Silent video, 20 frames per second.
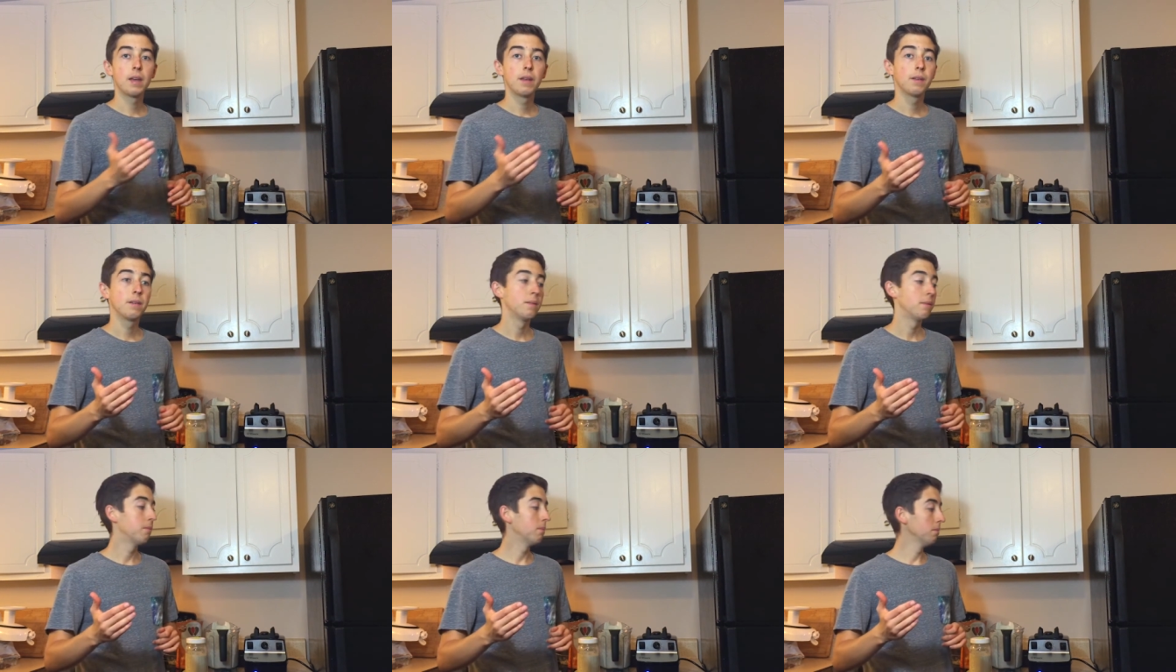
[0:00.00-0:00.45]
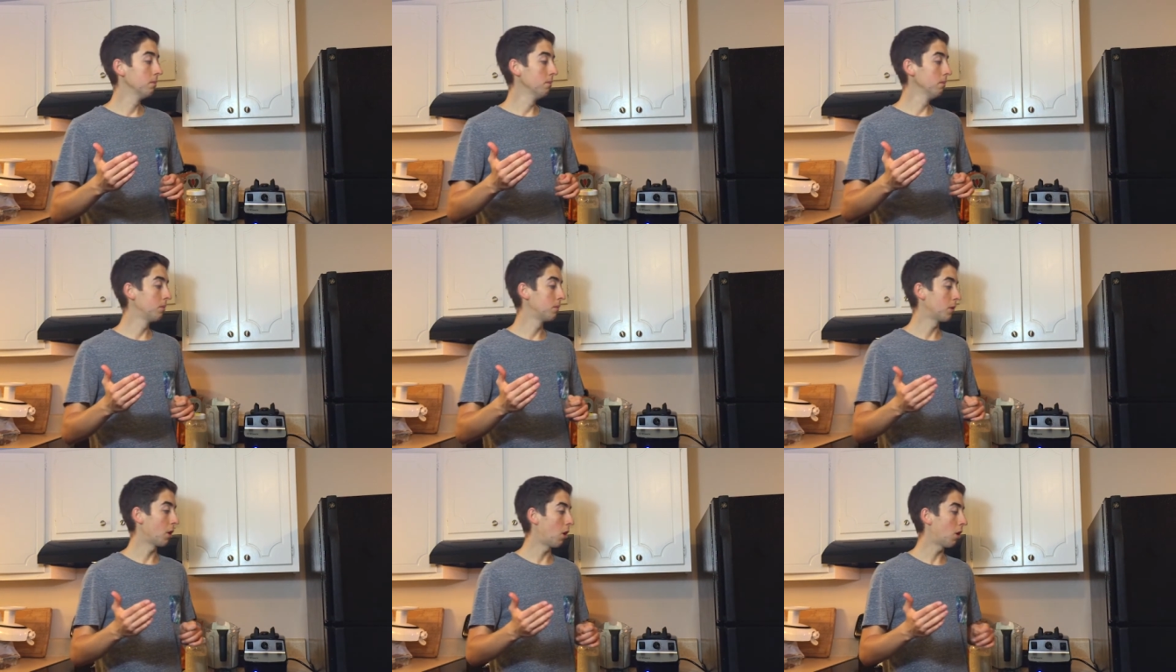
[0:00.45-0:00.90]
And
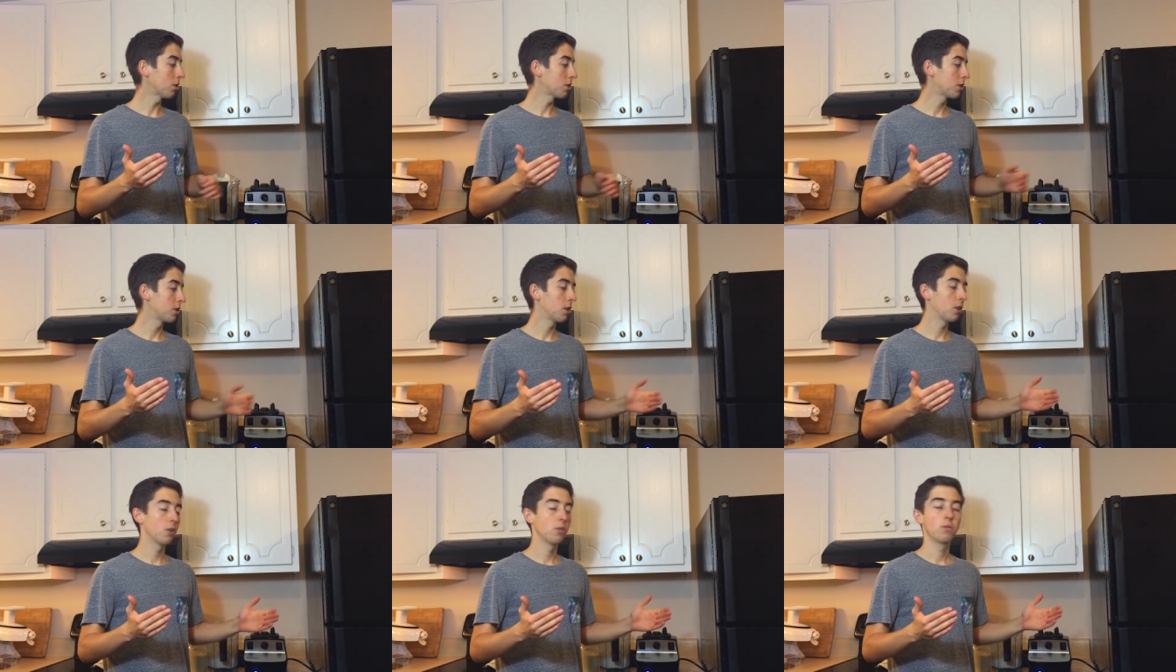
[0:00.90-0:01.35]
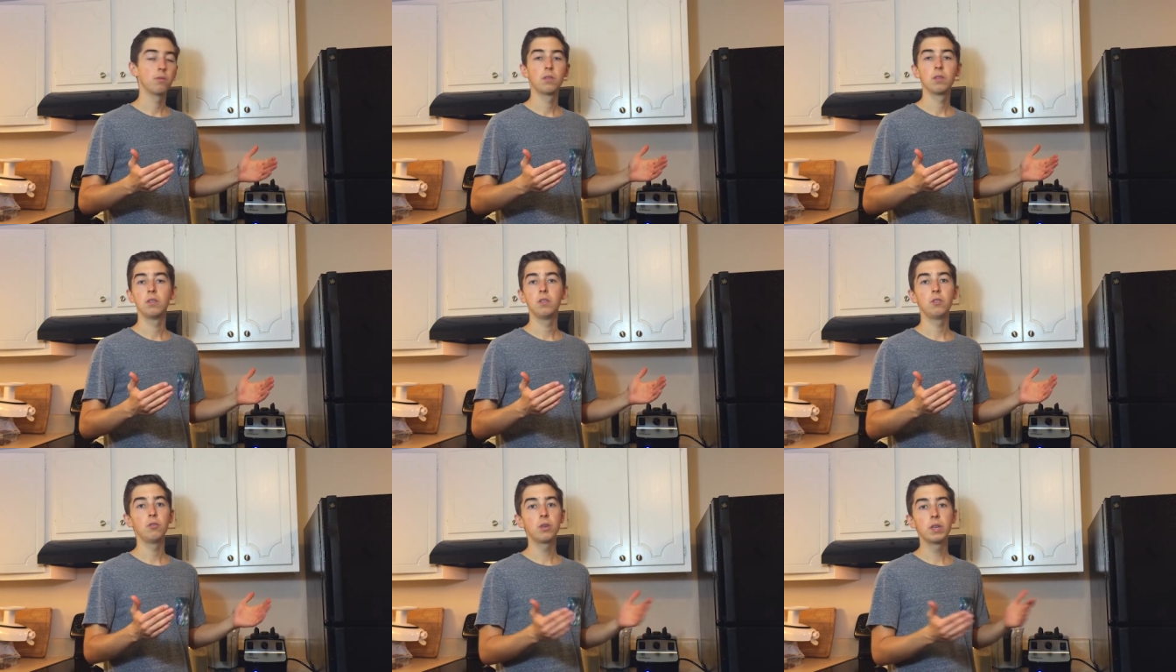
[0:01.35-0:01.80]

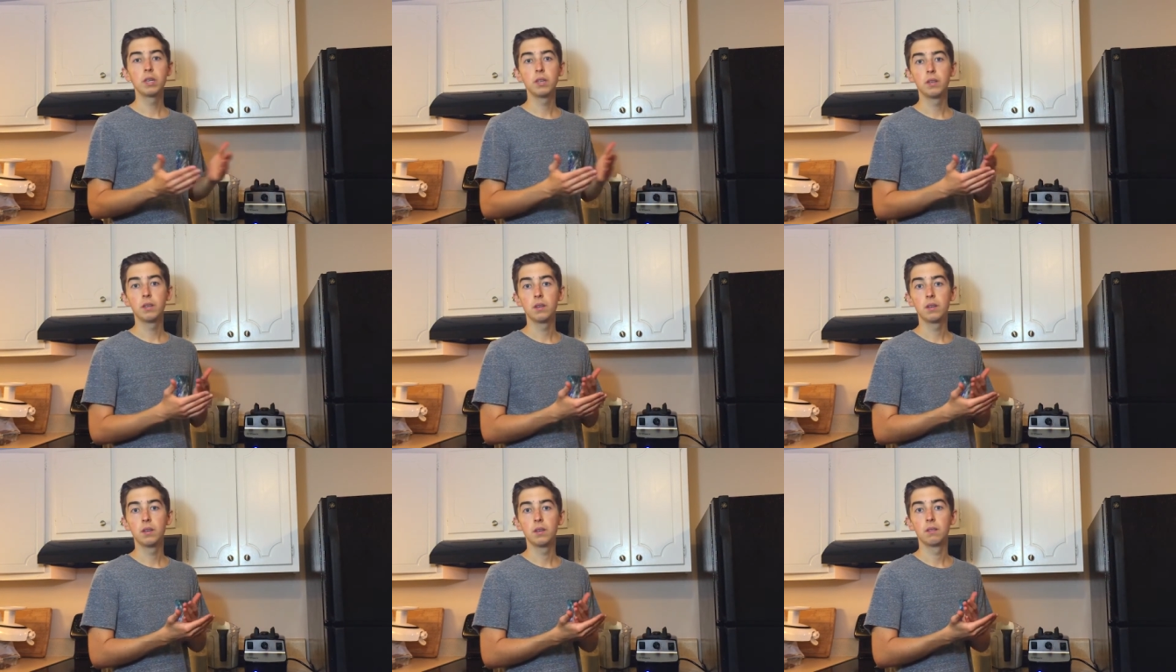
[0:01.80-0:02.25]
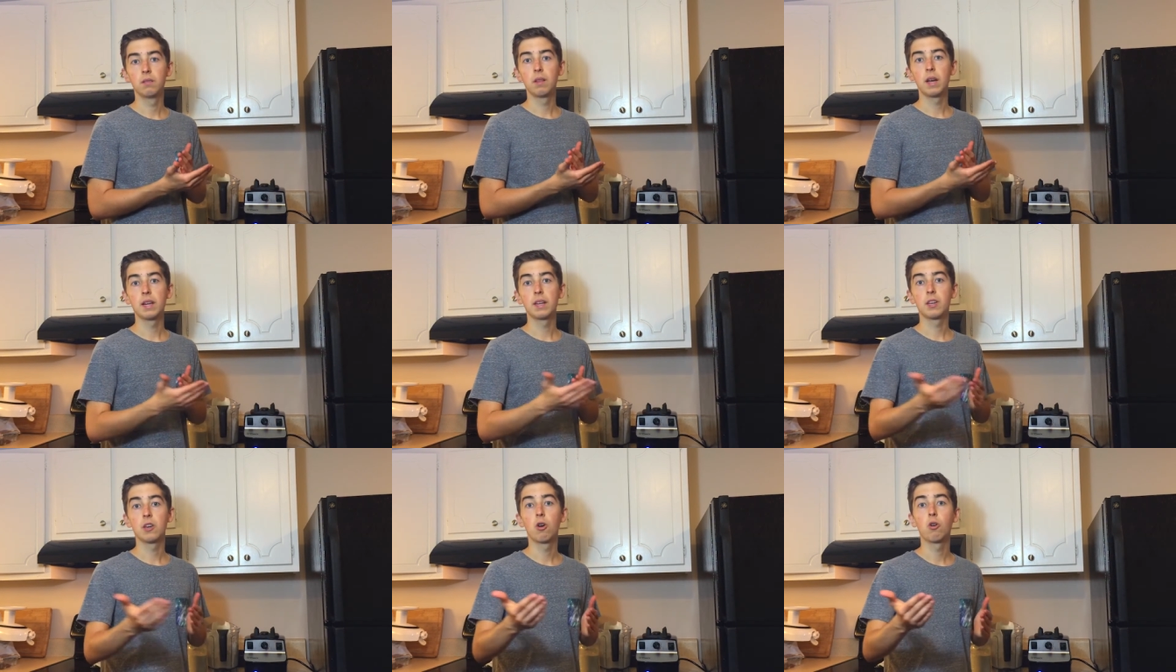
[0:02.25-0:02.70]
also, you can
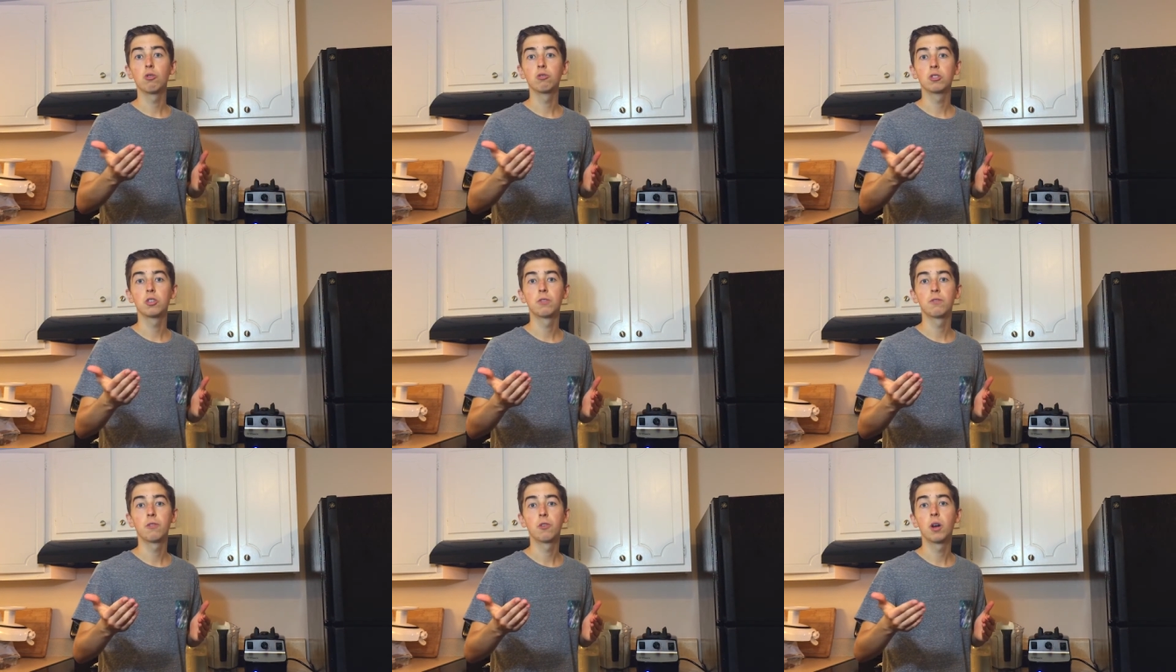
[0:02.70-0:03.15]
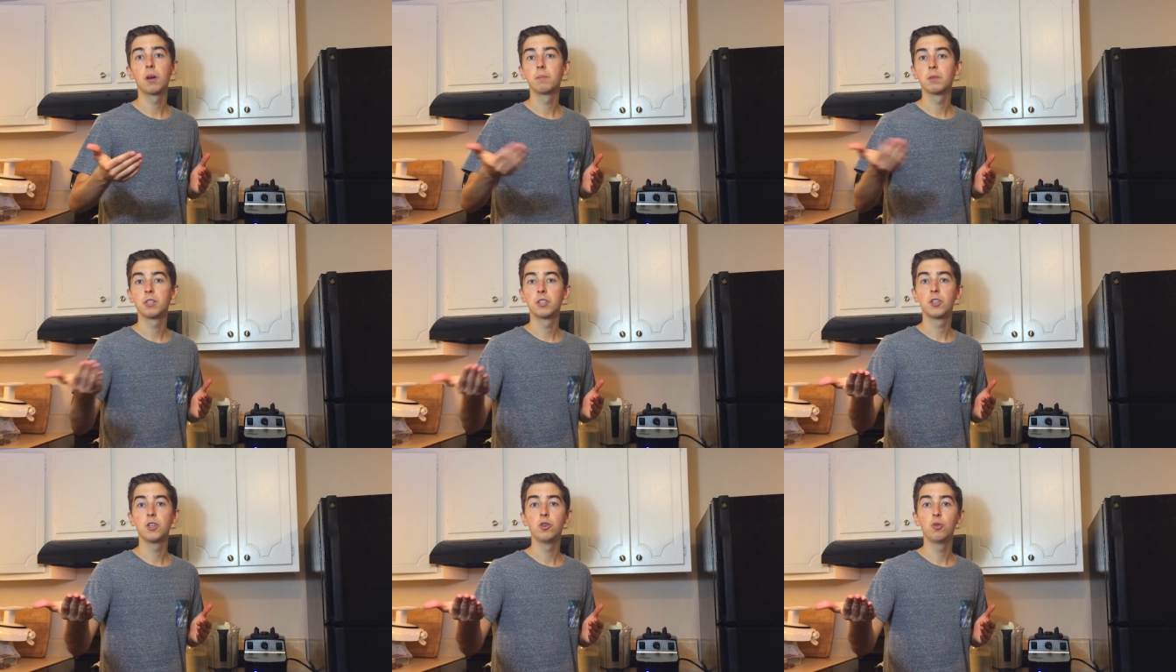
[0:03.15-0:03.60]
let it culture
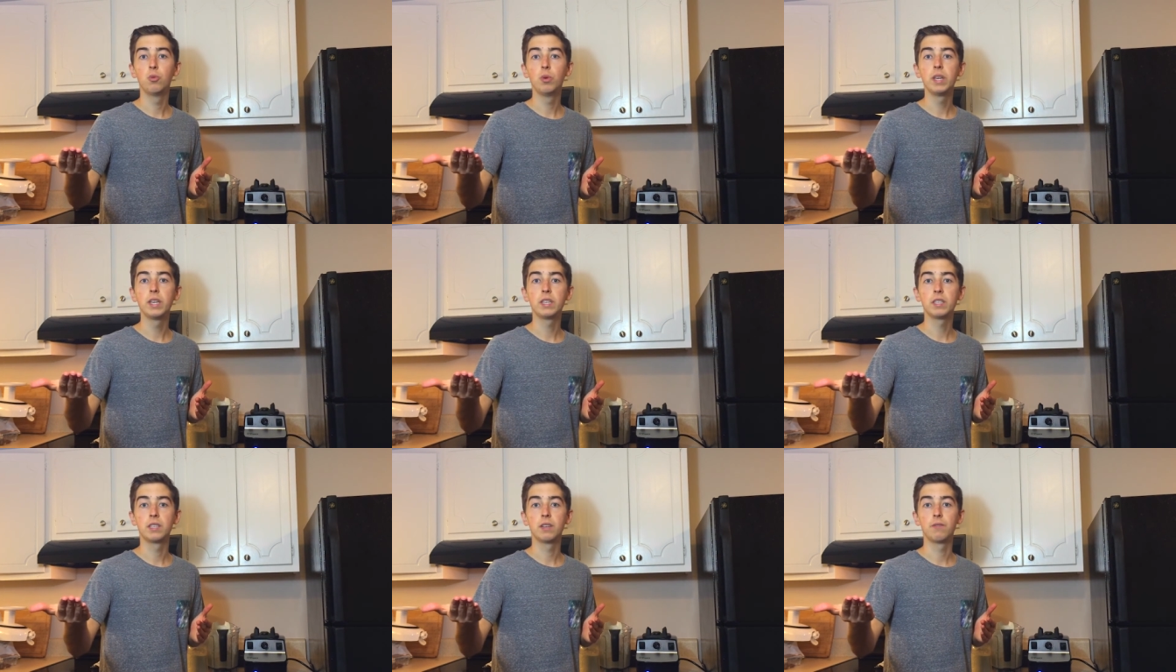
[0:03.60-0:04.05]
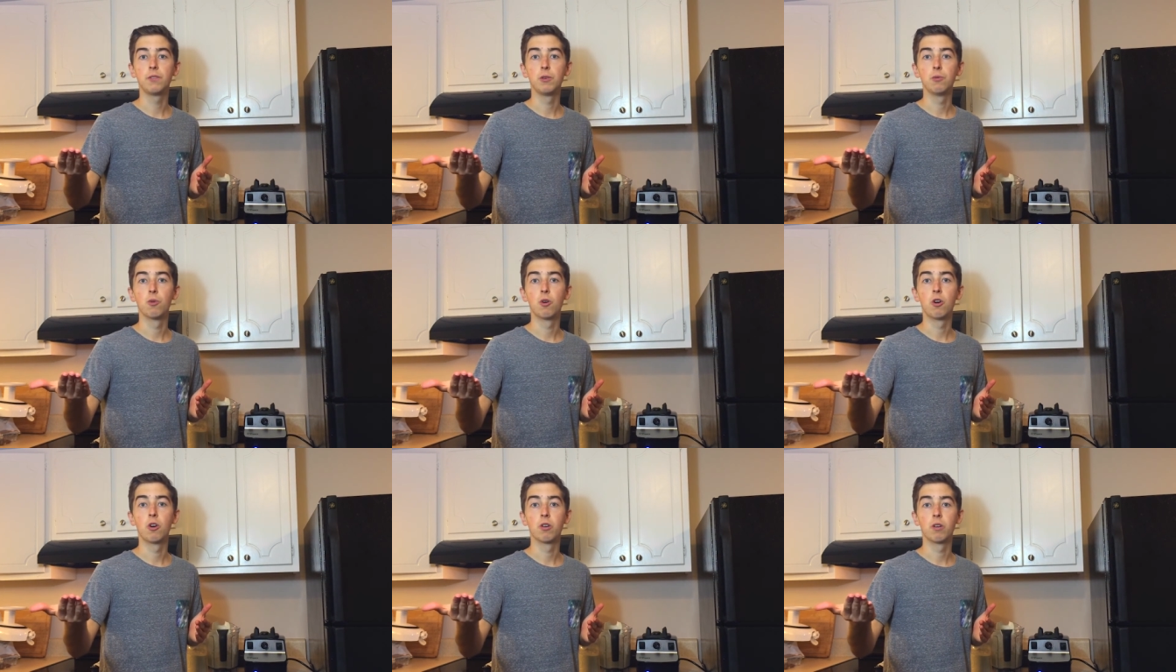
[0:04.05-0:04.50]
for up to 2
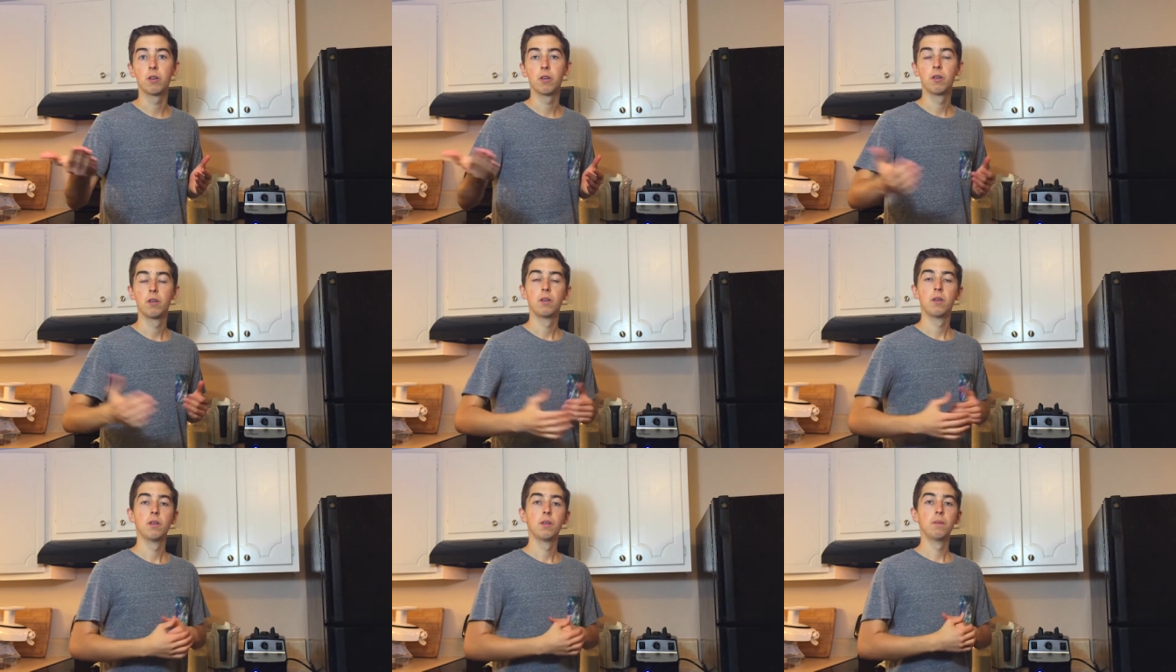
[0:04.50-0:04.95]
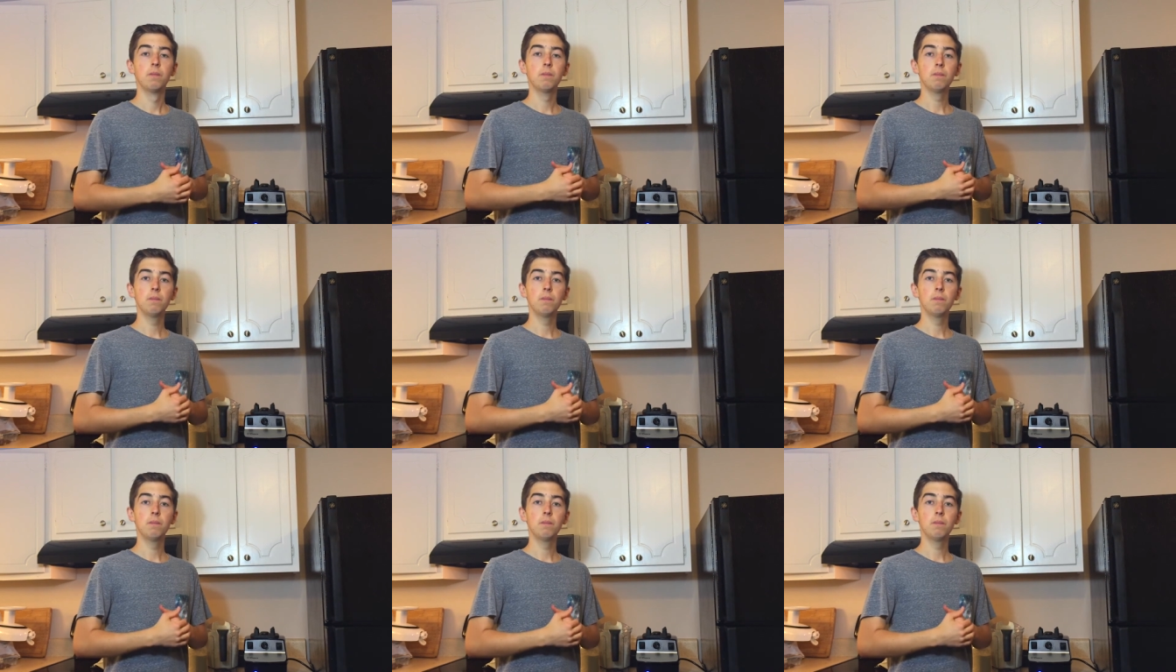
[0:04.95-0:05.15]
weeks if you want.